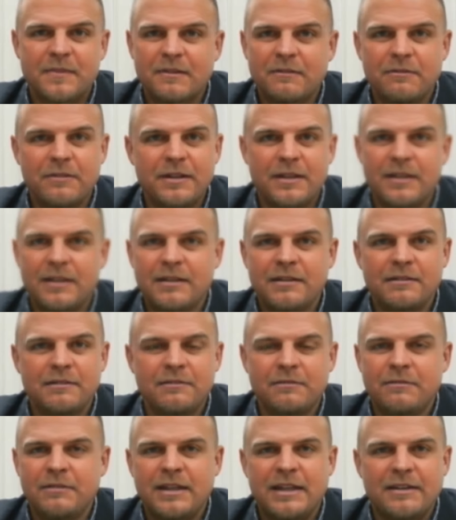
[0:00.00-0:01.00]

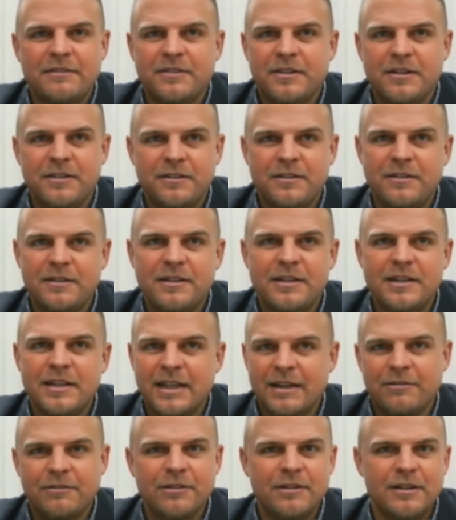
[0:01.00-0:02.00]
We have a good
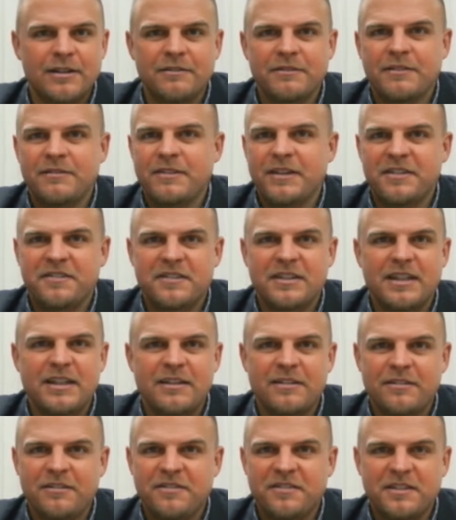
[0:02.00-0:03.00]
network of
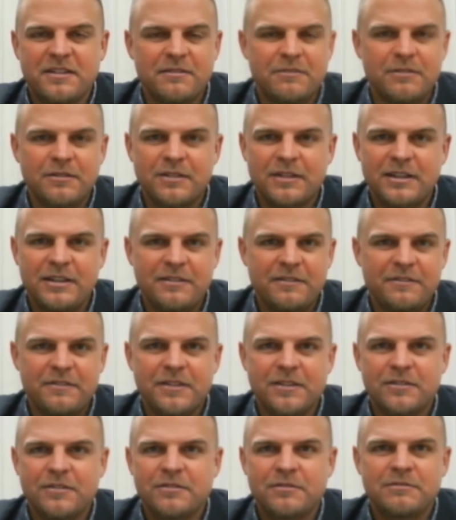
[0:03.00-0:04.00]
investigators, and we'll leave
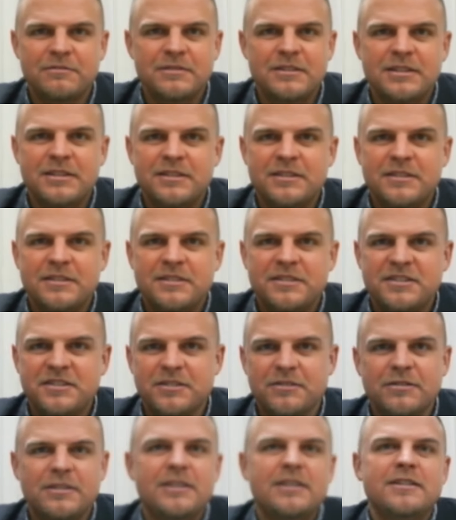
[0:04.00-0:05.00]
no
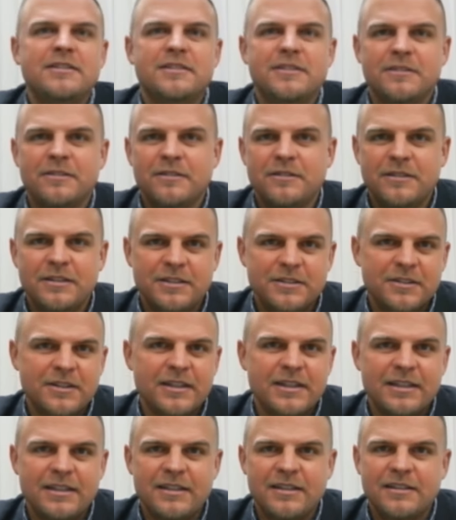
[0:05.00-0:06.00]
stone unturned to try
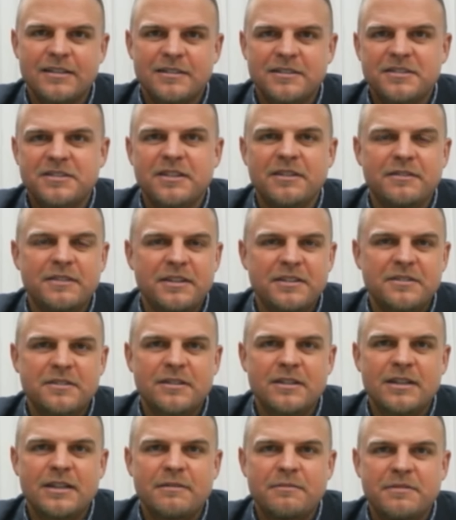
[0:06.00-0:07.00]
and solve these
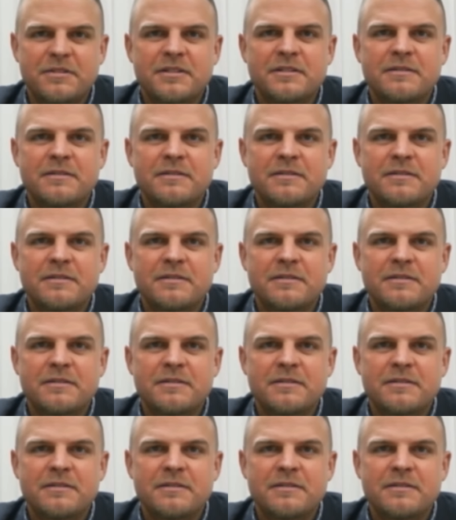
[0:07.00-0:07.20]
crimes.